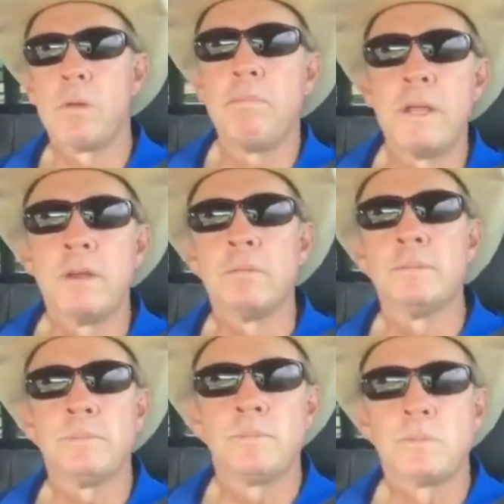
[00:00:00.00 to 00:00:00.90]
bend
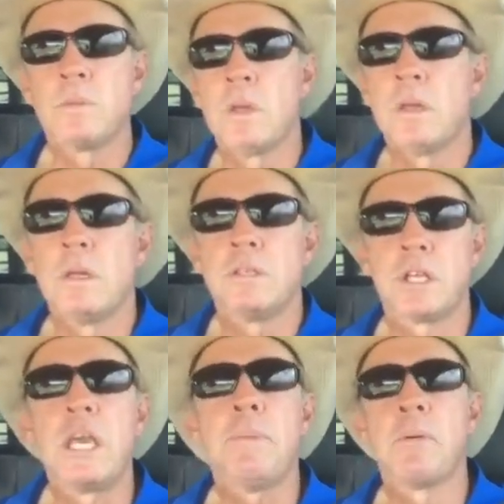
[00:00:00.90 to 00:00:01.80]
them?
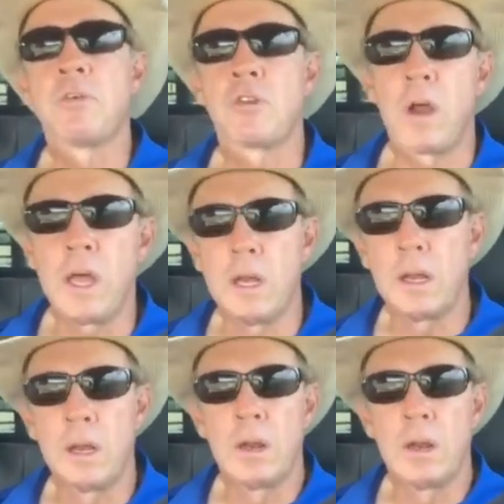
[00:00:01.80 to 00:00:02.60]
To keep them straight.